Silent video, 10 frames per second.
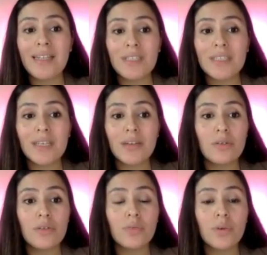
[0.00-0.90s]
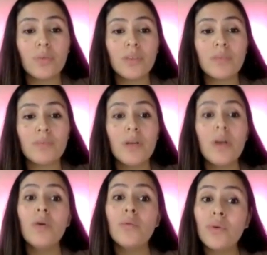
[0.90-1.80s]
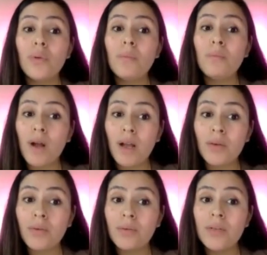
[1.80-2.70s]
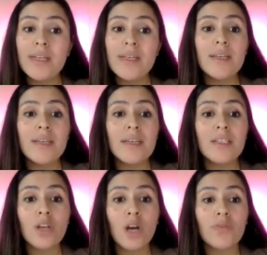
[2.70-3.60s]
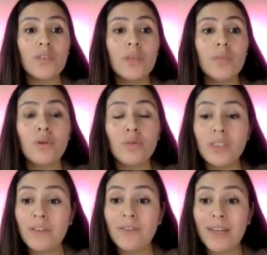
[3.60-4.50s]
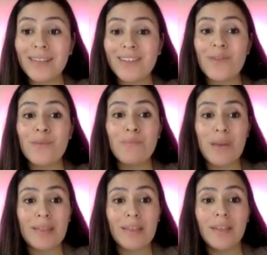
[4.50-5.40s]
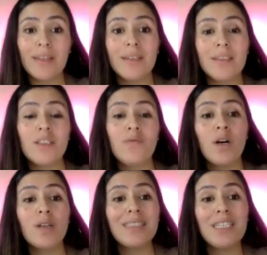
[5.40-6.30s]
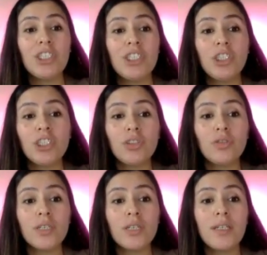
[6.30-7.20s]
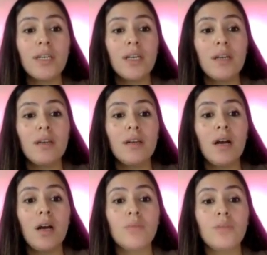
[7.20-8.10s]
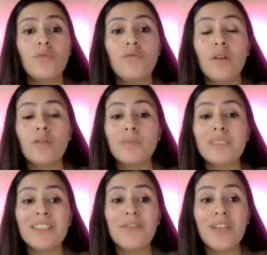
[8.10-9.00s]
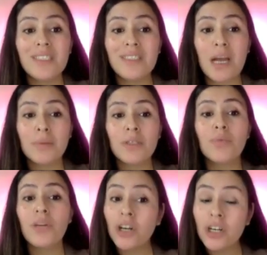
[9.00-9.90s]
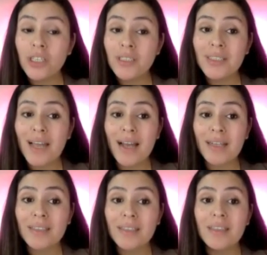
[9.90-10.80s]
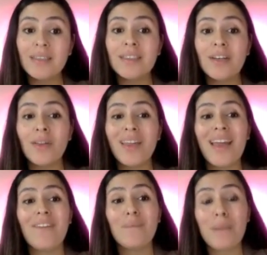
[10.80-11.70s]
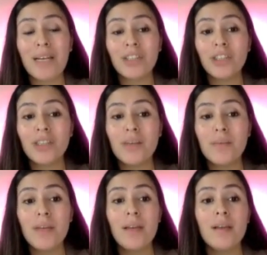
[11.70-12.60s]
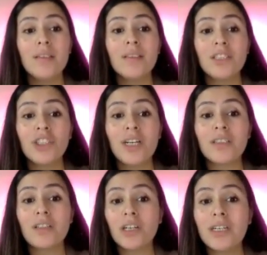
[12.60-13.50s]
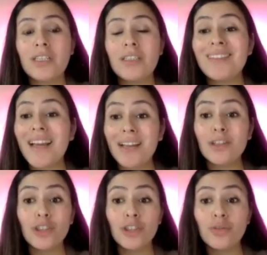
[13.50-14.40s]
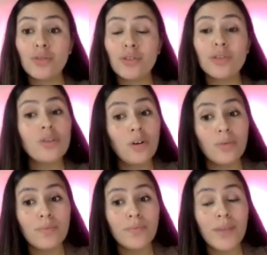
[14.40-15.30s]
living skills, rote model is often the most effective method. This involves teaching children to follow specific steps, rehearse the task until they have mastered them, such as learning to tie their shoes. So